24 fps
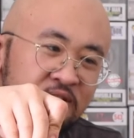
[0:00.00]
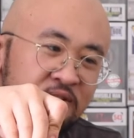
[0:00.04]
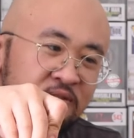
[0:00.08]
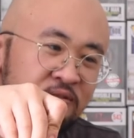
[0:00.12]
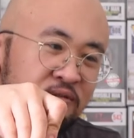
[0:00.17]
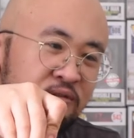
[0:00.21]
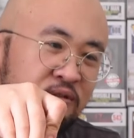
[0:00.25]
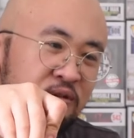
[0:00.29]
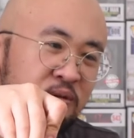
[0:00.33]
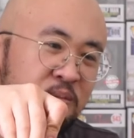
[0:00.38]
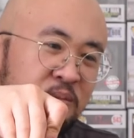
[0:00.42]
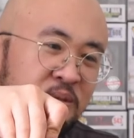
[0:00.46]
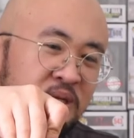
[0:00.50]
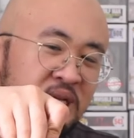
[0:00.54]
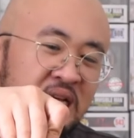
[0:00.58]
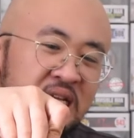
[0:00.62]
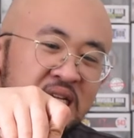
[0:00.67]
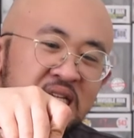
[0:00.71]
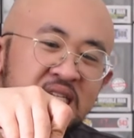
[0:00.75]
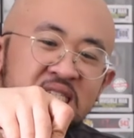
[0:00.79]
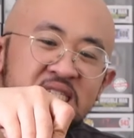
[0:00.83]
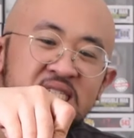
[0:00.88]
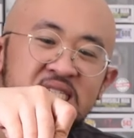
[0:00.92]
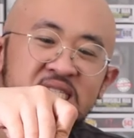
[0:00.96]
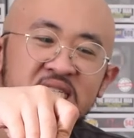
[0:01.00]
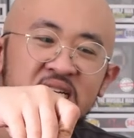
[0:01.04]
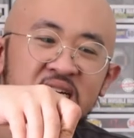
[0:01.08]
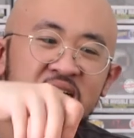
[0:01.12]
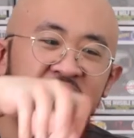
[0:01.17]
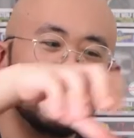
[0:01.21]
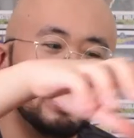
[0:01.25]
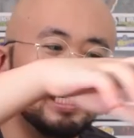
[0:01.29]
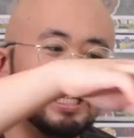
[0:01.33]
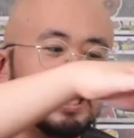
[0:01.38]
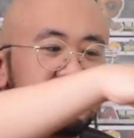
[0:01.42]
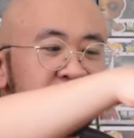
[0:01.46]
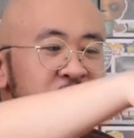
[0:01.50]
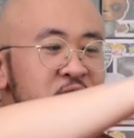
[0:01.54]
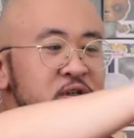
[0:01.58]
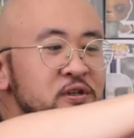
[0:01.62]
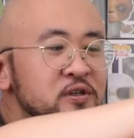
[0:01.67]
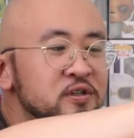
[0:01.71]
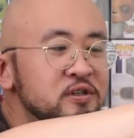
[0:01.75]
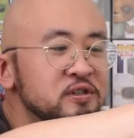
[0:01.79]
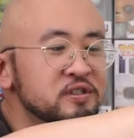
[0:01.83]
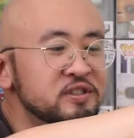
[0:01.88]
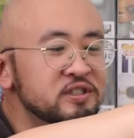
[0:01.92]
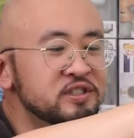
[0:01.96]
from the Designer
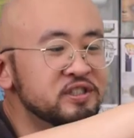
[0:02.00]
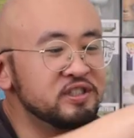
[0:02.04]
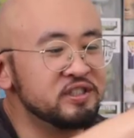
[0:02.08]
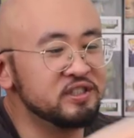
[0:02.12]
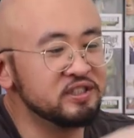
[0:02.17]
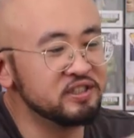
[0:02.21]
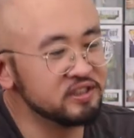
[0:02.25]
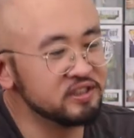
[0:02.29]
Con.